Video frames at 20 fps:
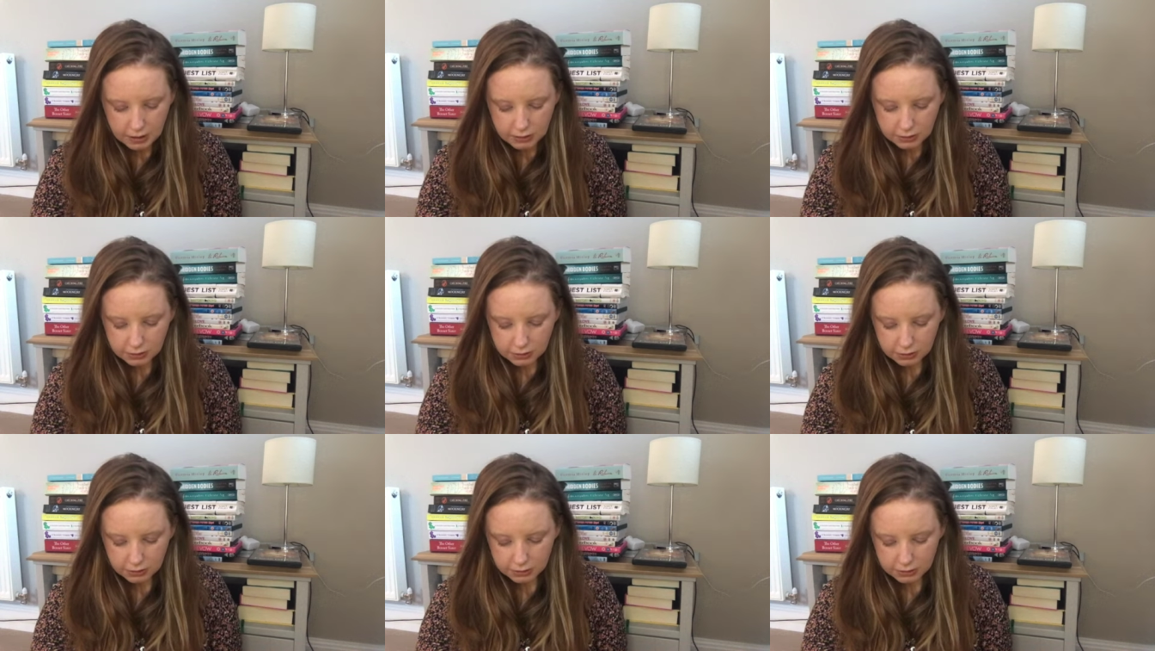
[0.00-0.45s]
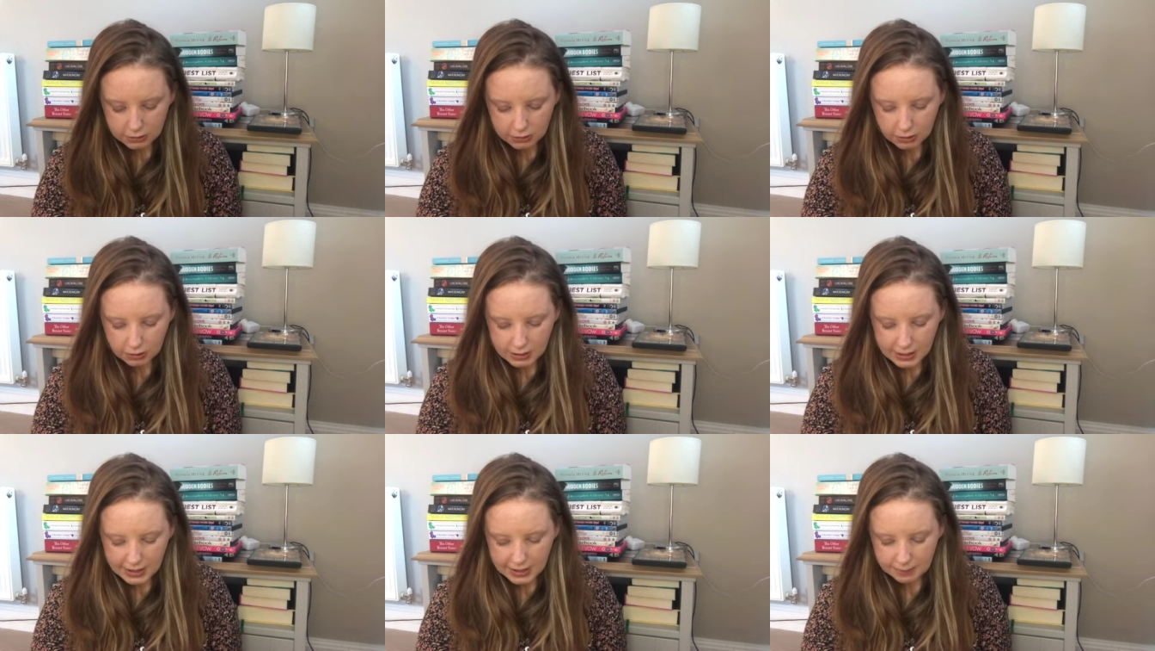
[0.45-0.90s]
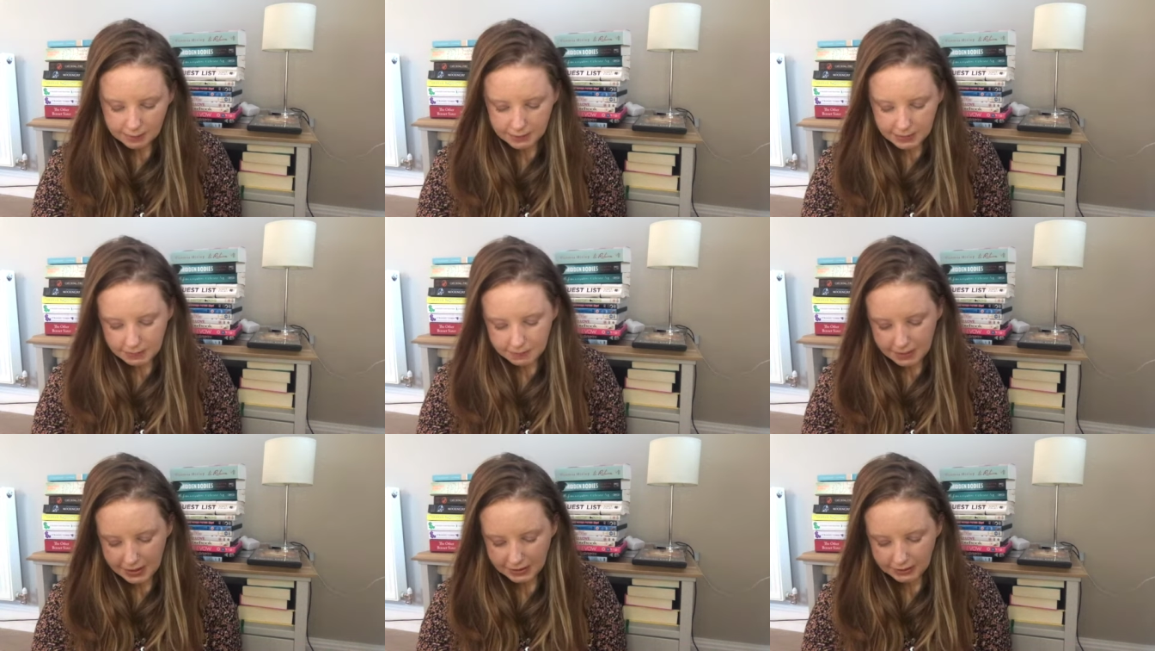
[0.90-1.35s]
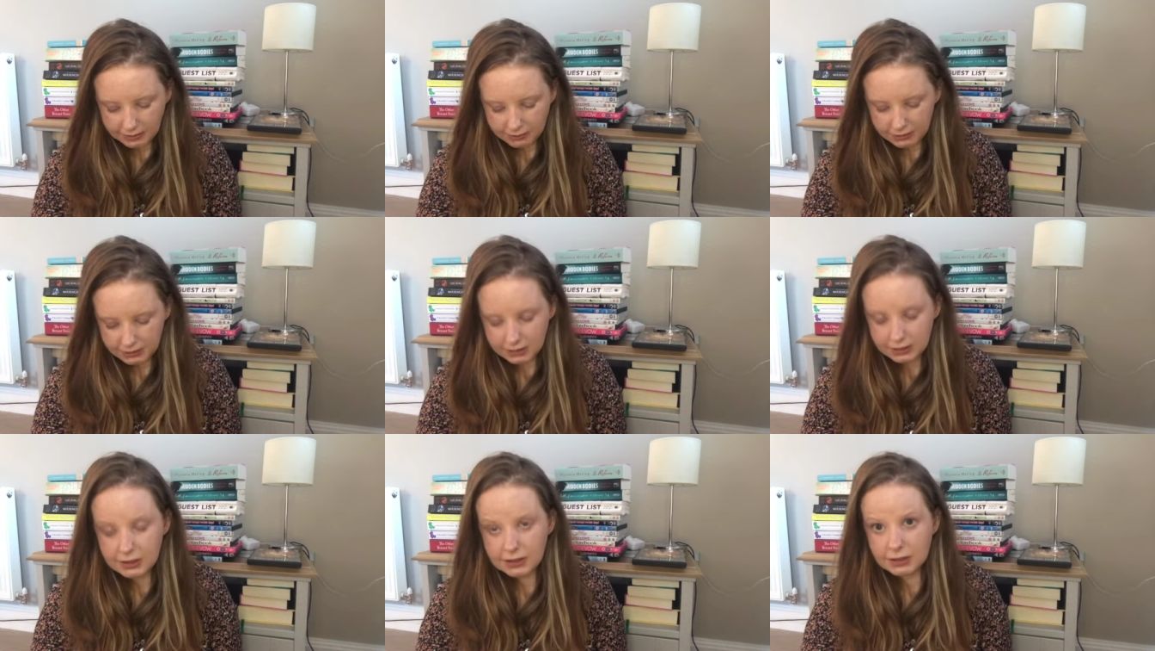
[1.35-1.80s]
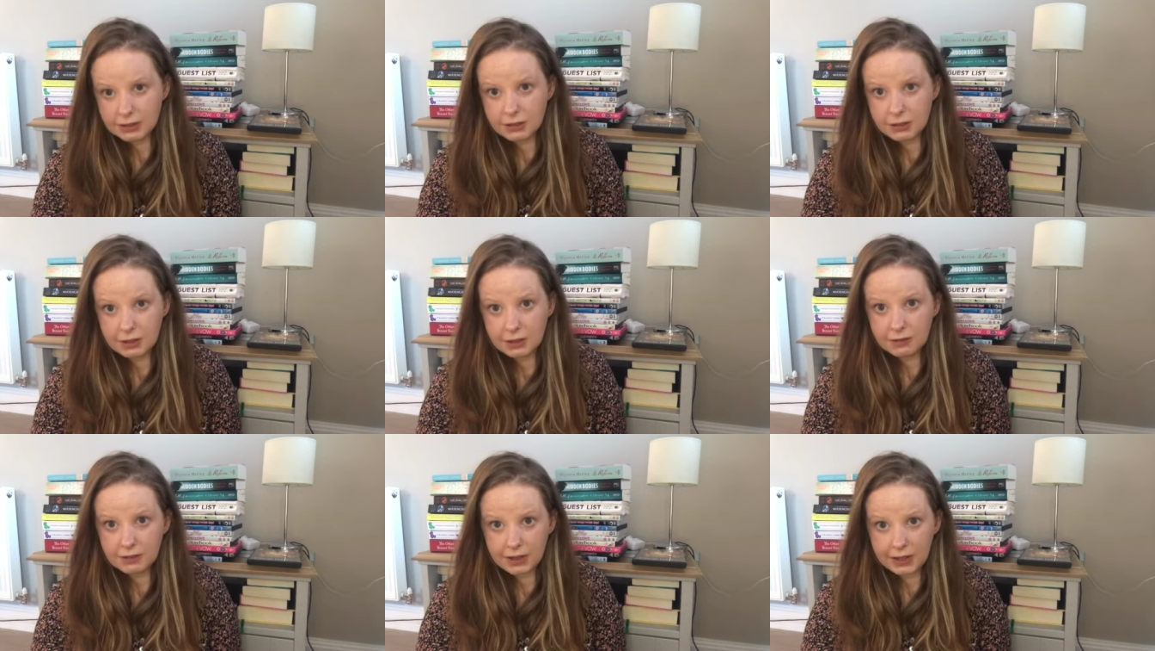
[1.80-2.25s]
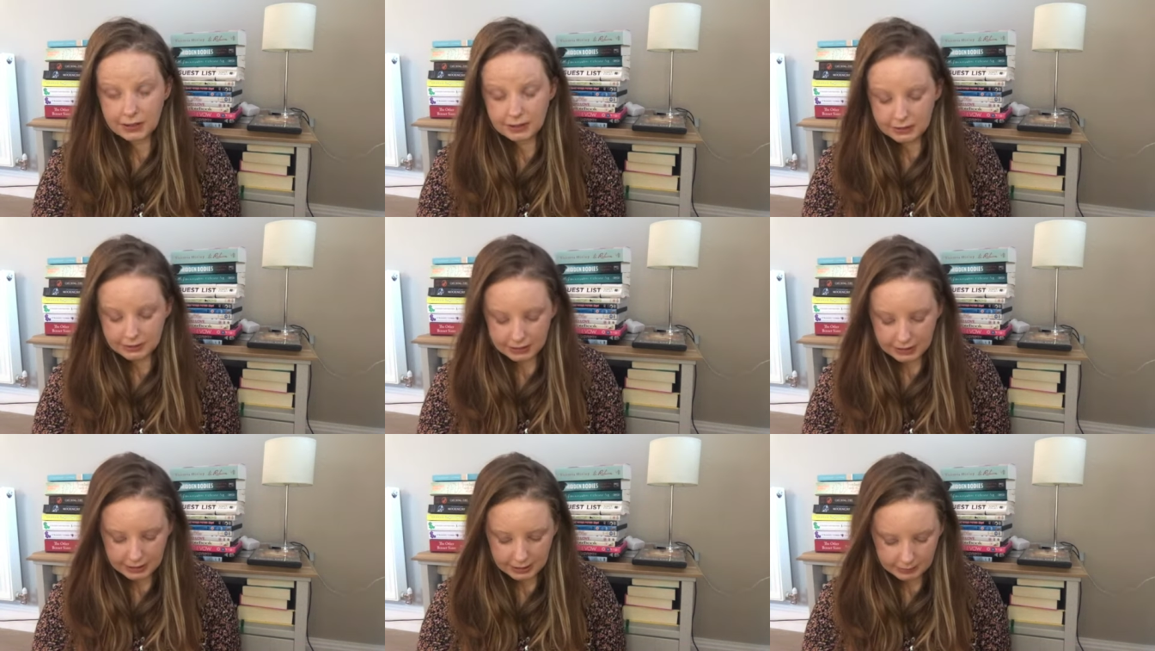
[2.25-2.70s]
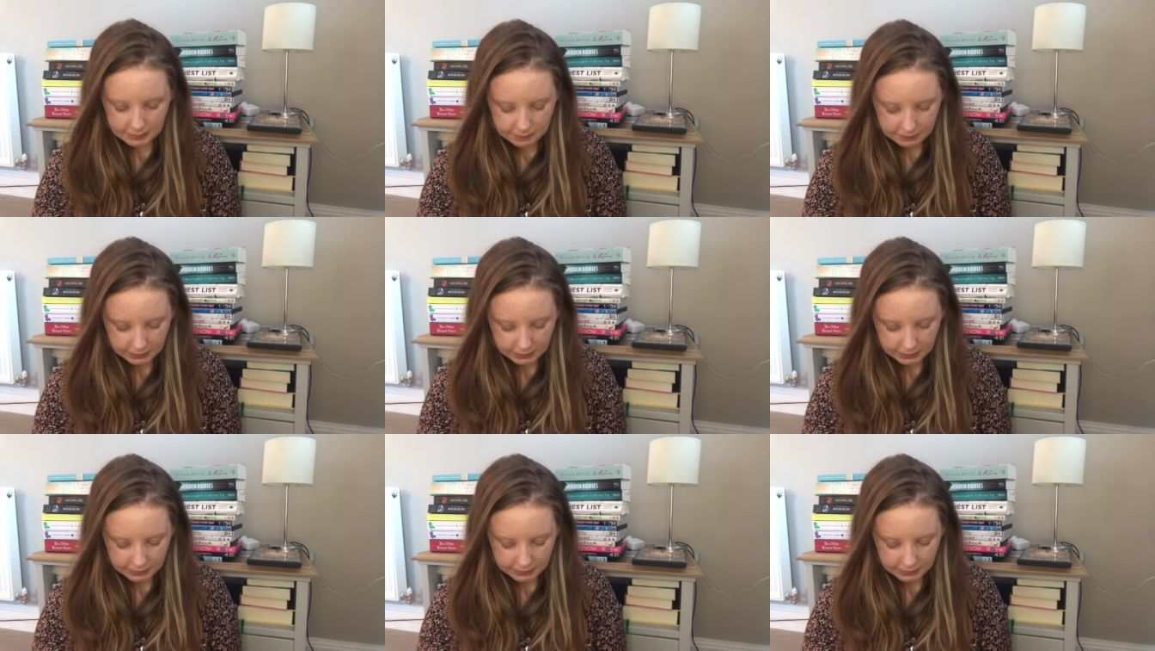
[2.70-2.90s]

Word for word: Jules and Holly have been best friends since university.